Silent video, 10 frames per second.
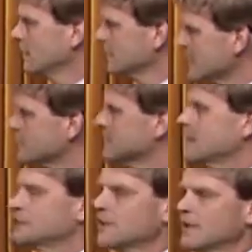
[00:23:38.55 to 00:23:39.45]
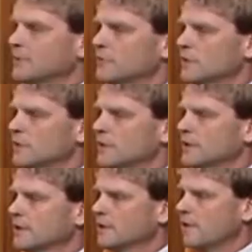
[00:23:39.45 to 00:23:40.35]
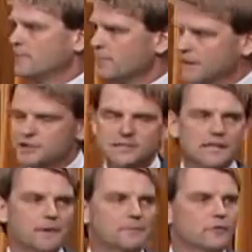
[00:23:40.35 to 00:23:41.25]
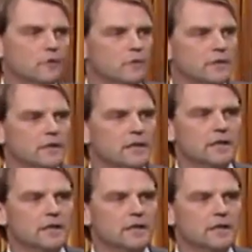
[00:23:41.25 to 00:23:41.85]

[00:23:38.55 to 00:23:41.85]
legislation comes forward, budgets come forward,